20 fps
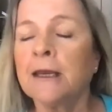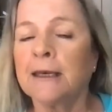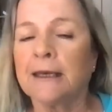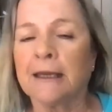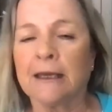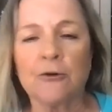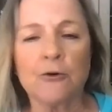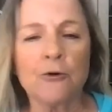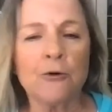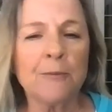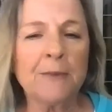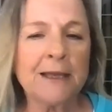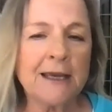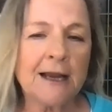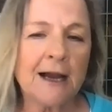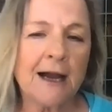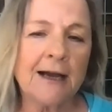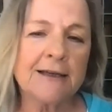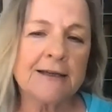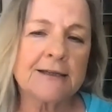Now, normally
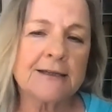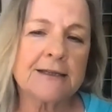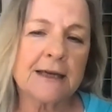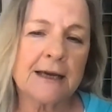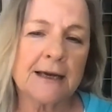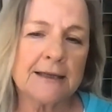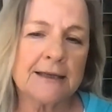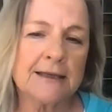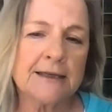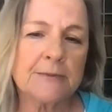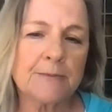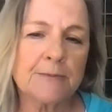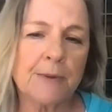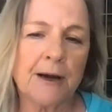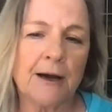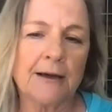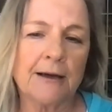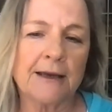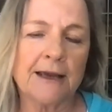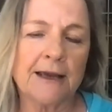I design these
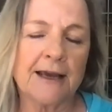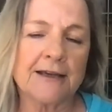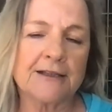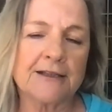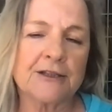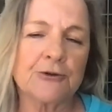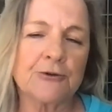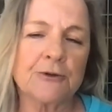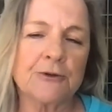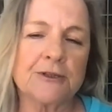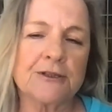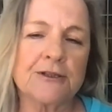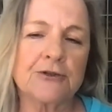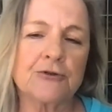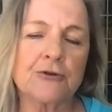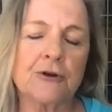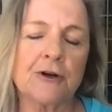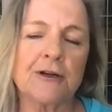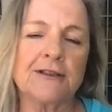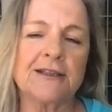podcasts to
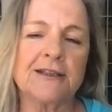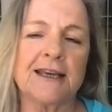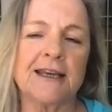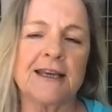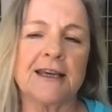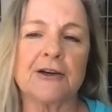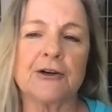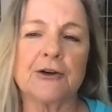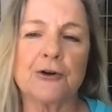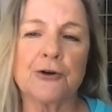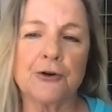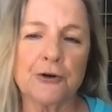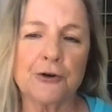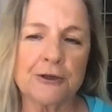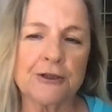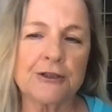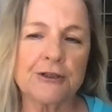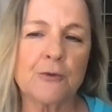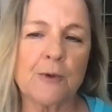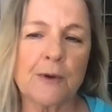instruct and
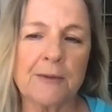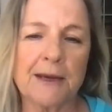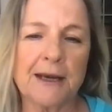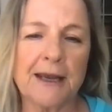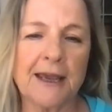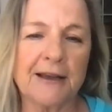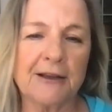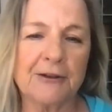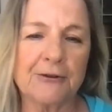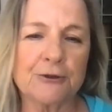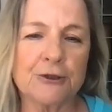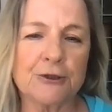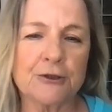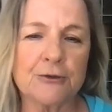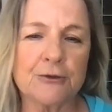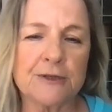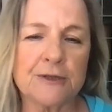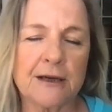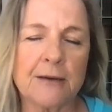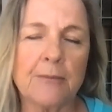encourage women anglers
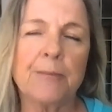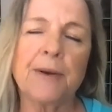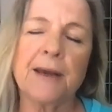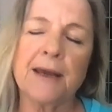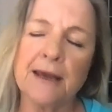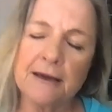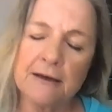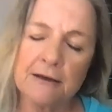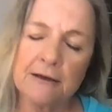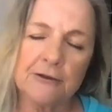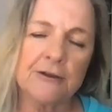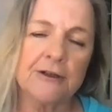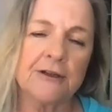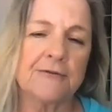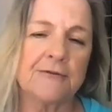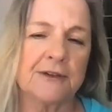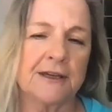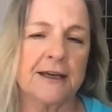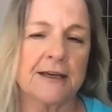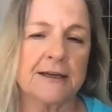using a panel
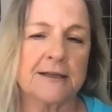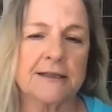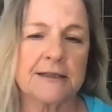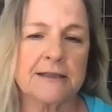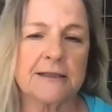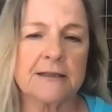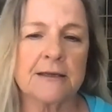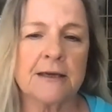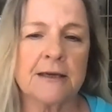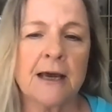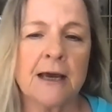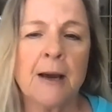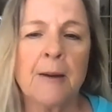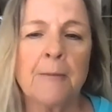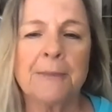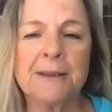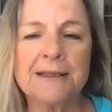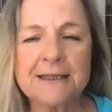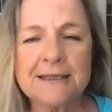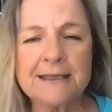of guests.
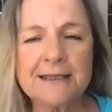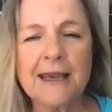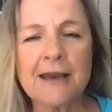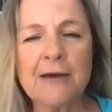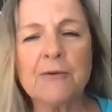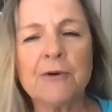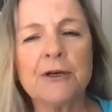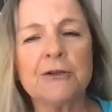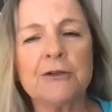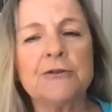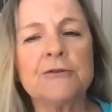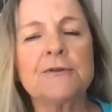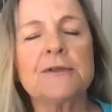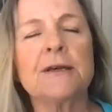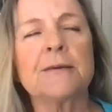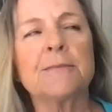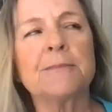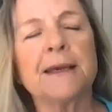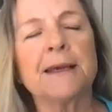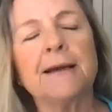But today I want to do
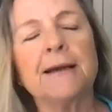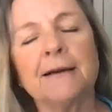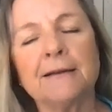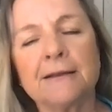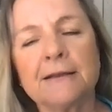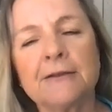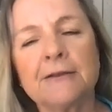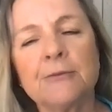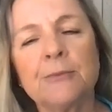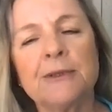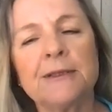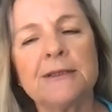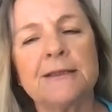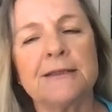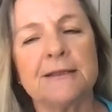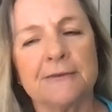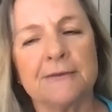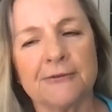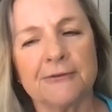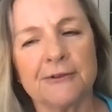something a little bit
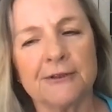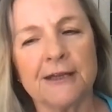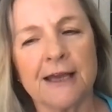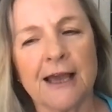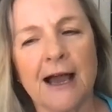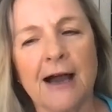different.